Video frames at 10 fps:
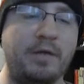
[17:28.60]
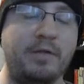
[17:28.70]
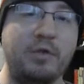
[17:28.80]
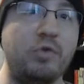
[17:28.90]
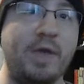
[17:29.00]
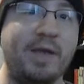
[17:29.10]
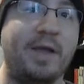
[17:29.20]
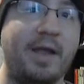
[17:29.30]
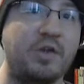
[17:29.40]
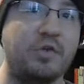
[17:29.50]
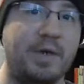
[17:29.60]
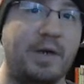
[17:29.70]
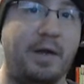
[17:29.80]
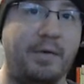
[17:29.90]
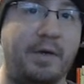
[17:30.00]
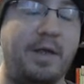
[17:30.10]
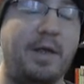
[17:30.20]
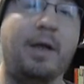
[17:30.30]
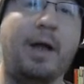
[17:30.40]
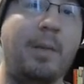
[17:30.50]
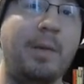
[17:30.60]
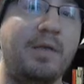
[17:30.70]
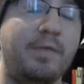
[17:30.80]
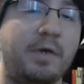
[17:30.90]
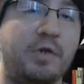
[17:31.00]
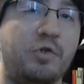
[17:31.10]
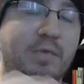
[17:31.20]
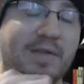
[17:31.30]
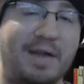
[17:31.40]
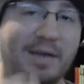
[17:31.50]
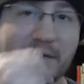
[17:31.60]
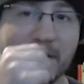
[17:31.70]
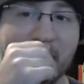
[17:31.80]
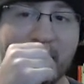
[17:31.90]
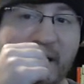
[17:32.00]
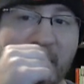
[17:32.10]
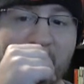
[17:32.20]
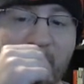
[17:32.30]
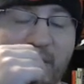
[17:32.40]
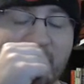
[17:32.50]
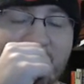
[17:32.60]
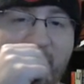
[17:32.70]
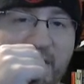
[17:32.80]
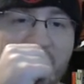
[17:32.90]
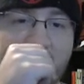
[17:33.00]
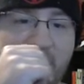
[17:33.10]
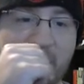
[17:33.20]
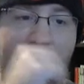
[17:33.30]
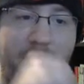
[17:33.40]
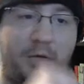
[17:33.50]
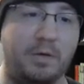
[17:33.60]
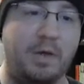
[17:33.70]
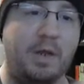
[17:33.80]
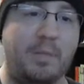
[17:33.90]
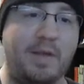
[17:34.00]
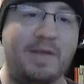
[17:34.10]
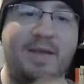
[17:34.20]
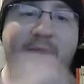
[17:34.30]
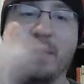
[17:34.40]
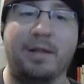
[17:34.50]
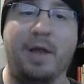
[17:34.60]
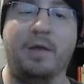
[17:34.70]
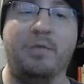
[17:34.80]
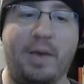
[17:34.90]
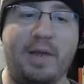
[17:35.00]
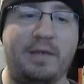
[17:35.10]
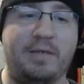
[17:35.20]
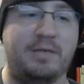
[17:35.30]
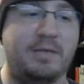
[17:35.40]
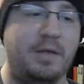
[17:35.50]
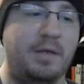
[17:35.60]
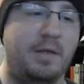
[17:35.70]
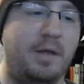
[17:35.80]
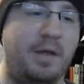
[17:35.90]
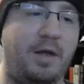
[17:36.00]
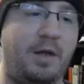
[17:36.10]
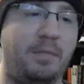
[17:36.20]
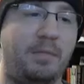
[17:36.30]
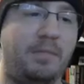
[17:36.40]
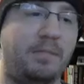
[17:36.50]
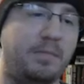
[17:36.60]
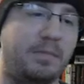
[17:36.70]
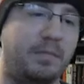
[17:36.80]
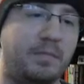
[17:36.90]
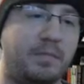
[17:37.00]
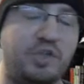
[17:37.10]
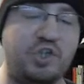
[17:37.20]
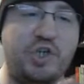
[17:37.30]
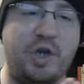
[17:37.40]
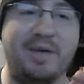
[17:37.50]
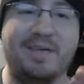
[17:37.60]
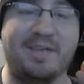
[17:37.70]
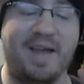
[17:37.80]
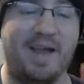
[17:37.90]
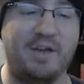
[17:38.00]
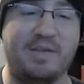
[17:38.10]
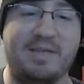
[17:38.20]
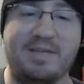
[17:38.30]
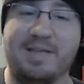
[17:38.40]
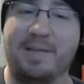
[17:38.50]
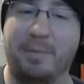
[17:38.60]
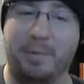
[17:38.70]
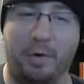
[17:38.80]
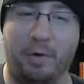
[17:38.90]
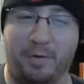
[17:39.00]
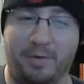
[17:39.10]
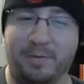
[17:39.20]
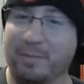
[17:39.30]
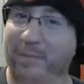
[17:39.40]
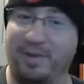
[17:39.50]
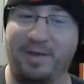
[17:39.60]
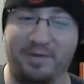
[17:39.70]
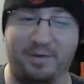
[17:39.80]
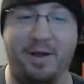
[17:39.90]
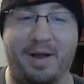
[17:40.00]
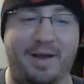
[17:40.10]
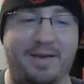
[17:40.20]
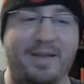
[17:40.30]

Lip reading: did you get KH3 Kairi? How many of her did you get? And what traits did you get on her? Because in a lot of ways, Xion is actually skippable. Believe it or not.